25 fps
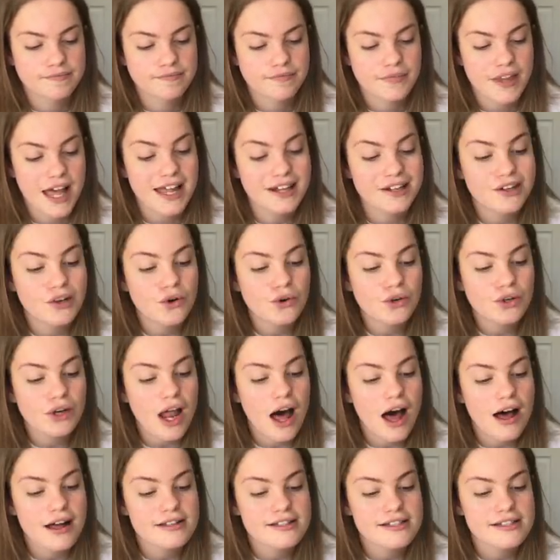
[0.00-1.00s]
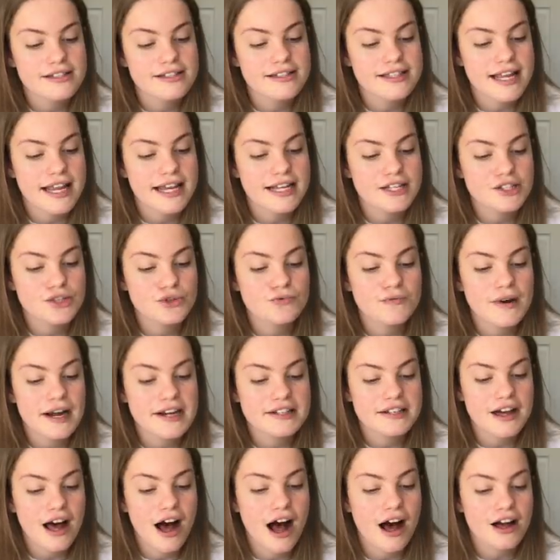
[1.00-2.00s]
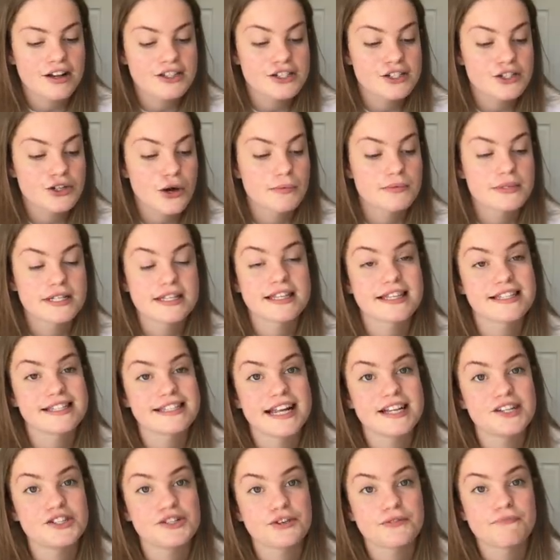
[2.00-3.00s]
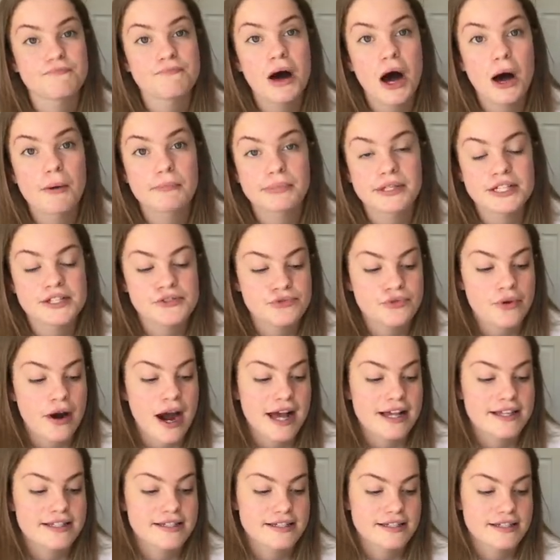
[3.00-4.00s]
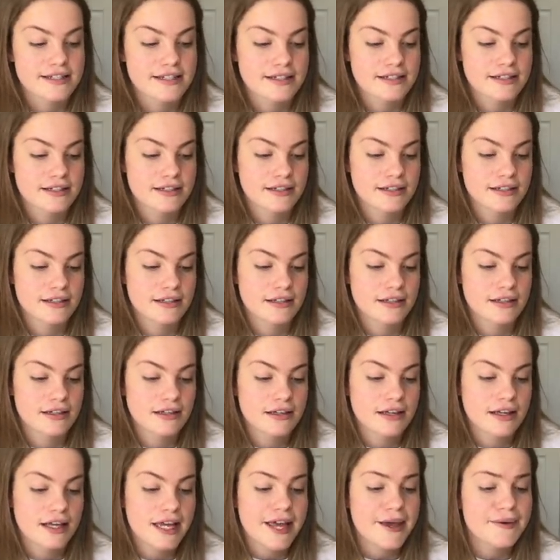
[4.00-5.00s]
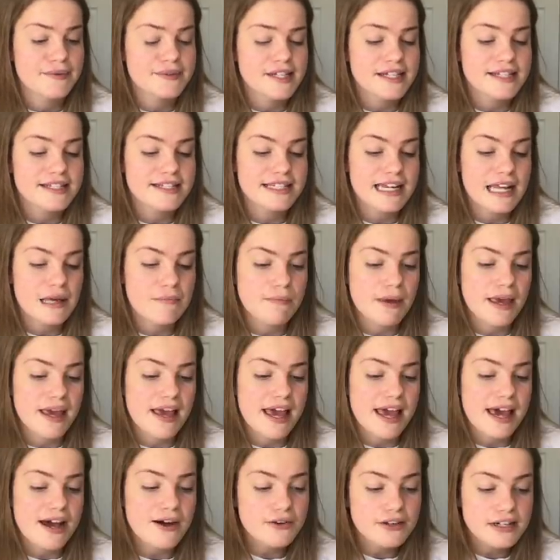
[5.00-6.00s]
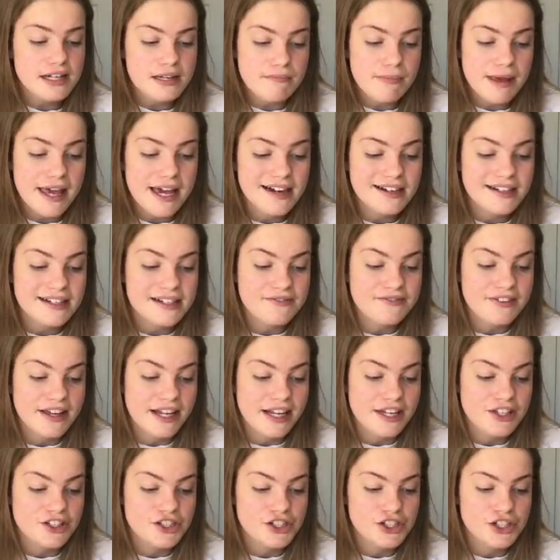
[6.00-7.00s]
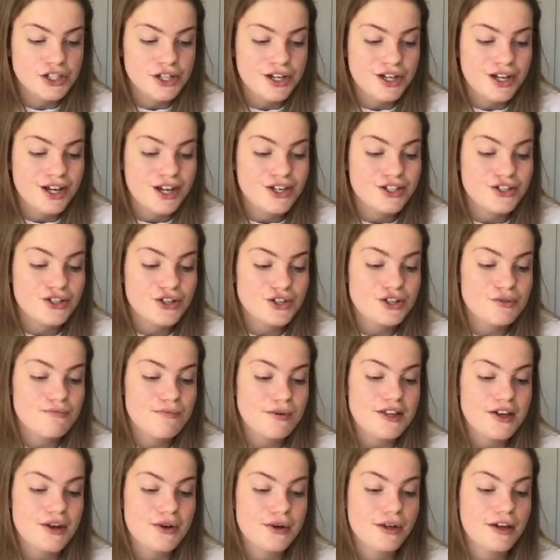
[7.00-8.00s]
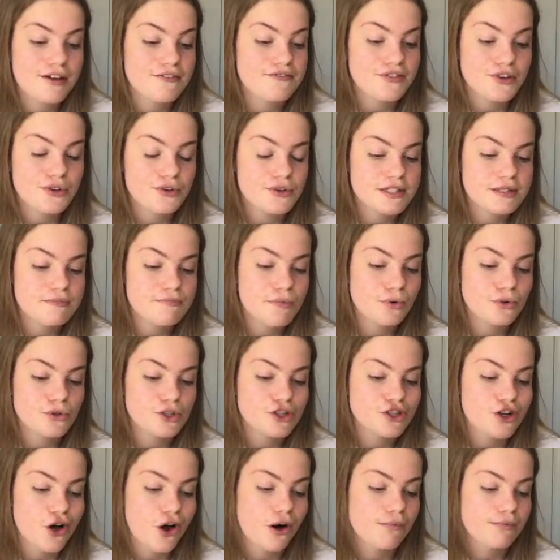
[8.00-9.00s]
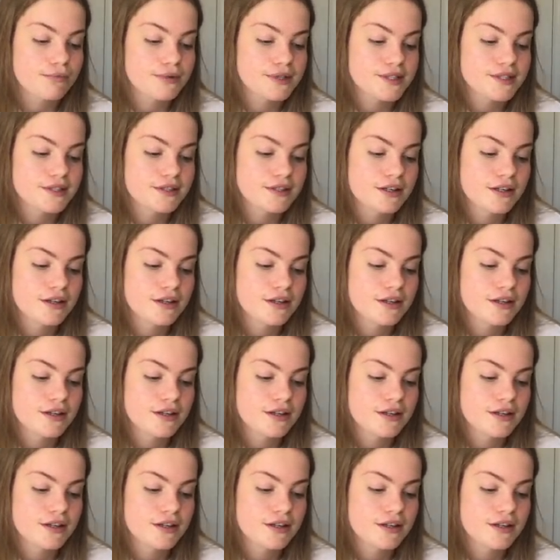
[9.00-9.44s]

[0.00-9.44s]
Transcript: At long last, their little red car stopped in the centre of Marbury's Rest. It was a sleepy, higgledy-piggledy village, dotted with only a few small shops,